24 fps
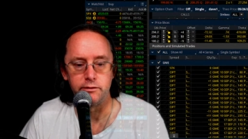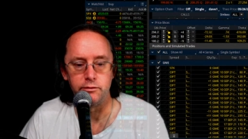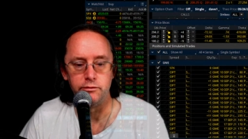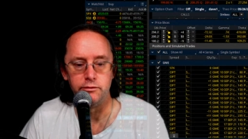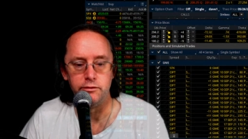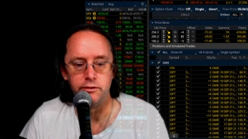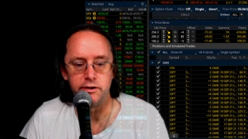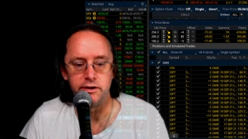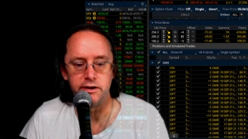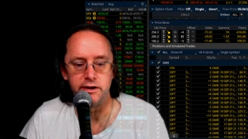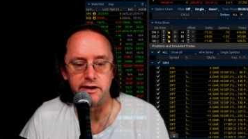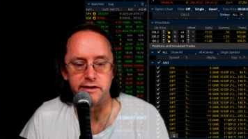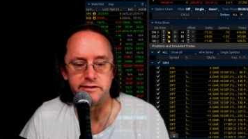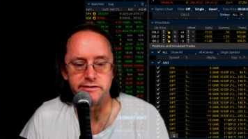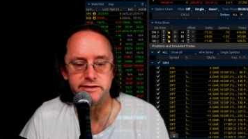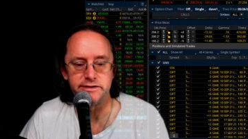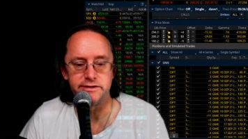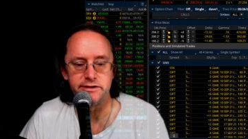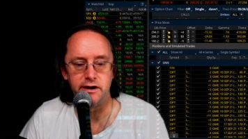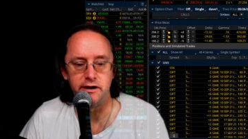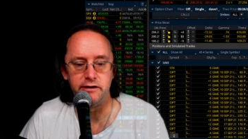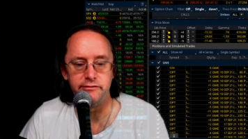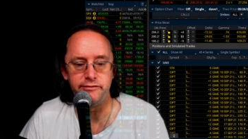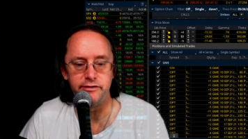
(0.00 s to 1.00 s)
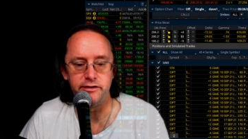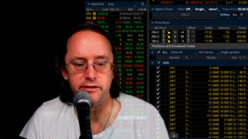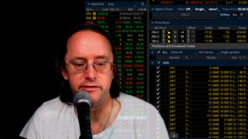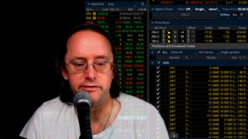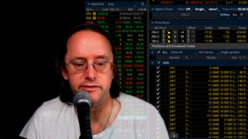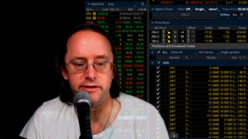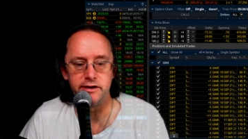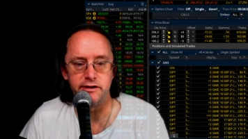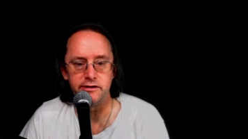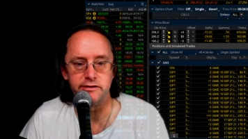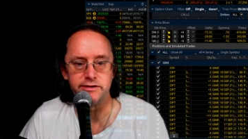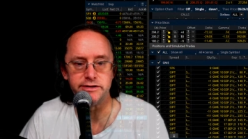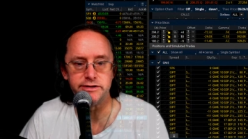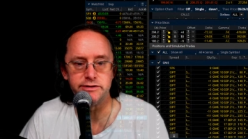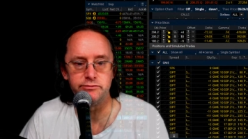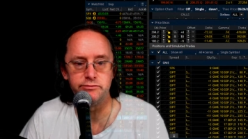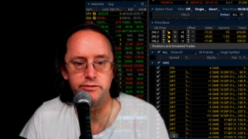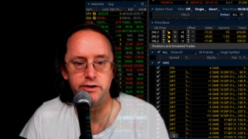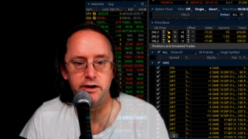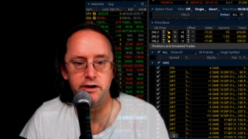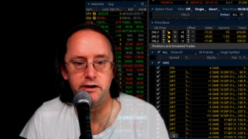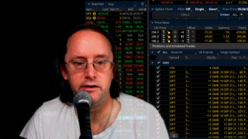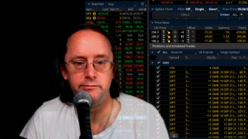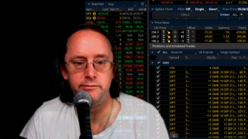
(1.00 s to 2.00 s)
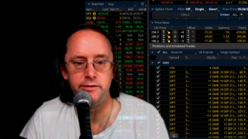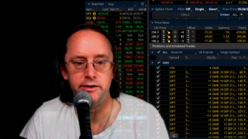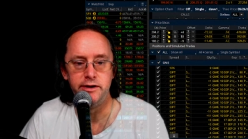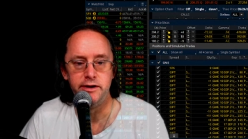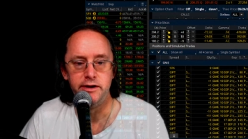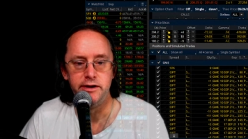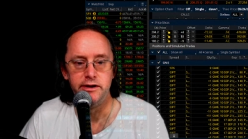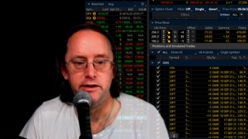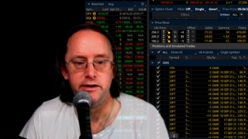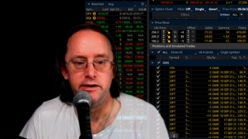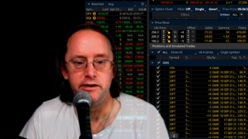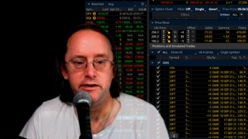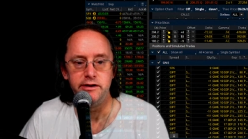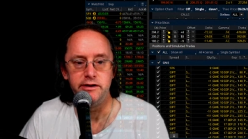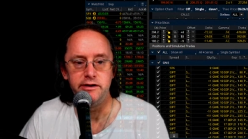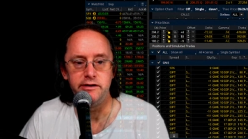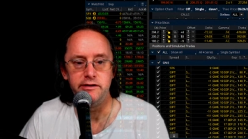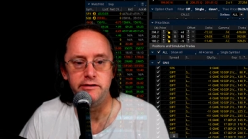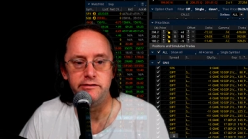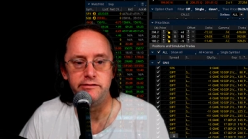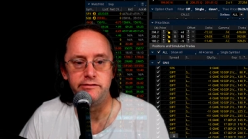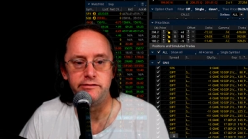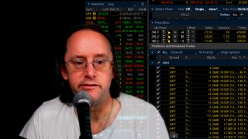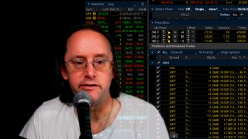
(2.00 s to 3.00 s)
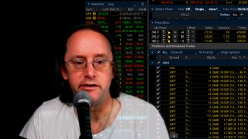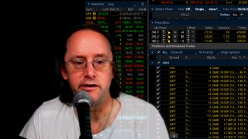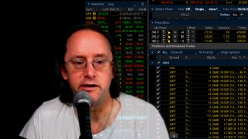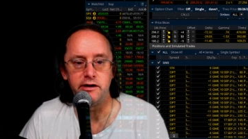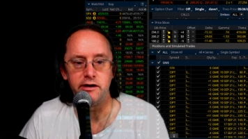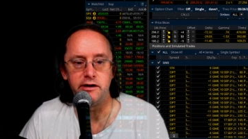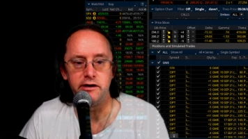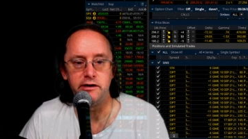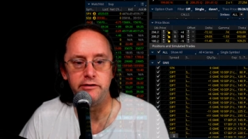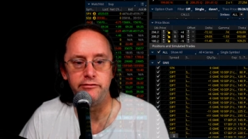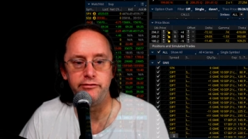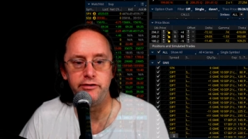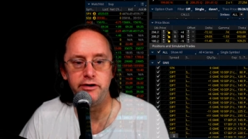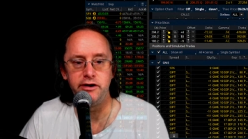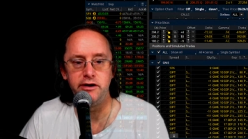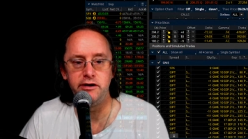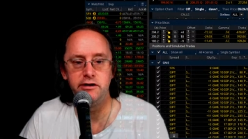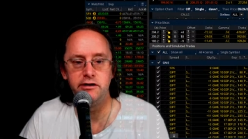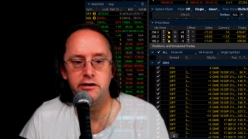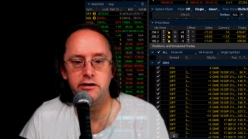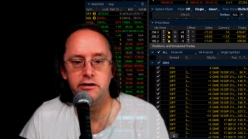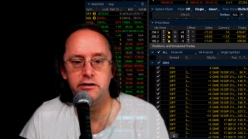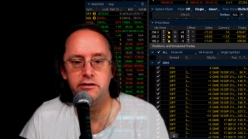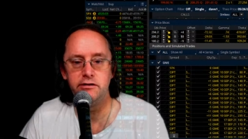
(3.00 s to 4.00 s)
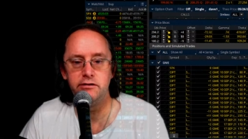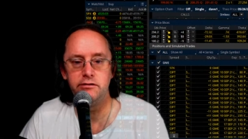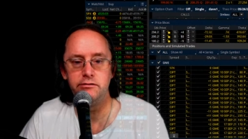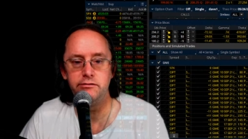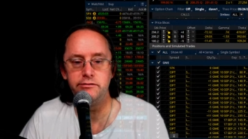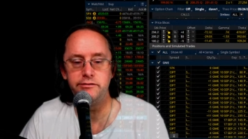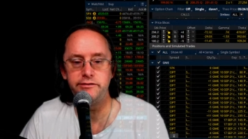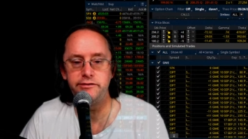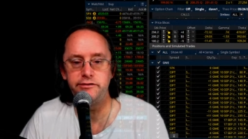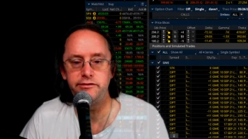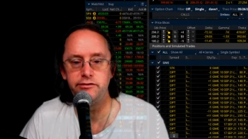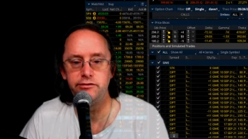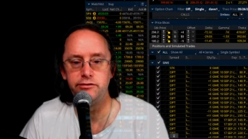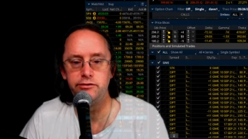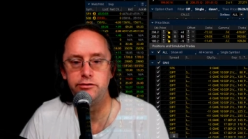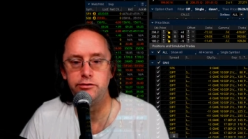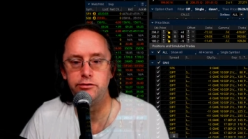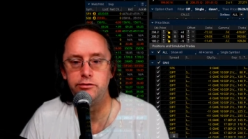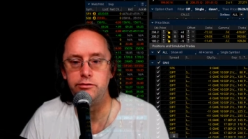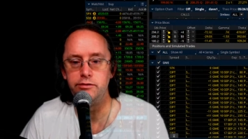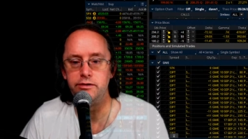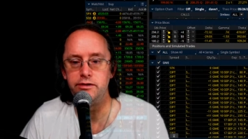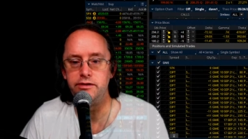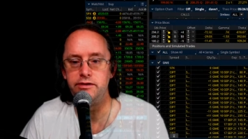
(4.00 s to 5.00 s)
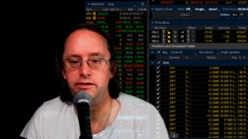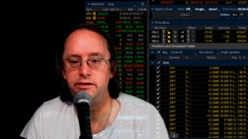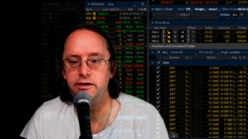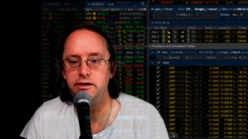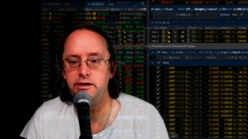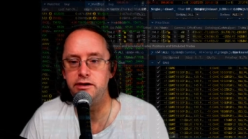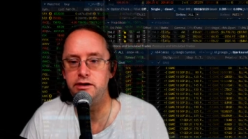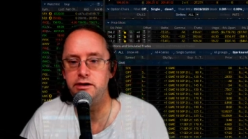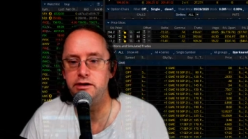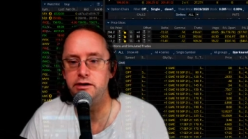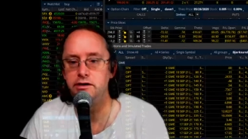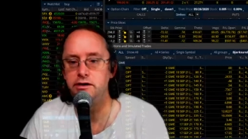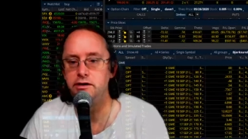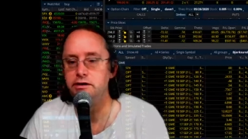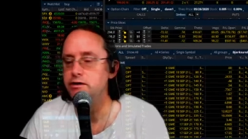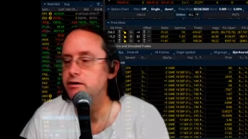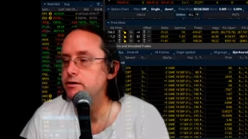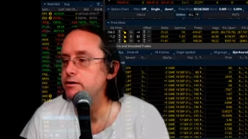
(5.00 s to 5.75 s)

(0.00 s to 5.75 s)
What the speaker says: looking at stuff in Thinkorswim is if we go to the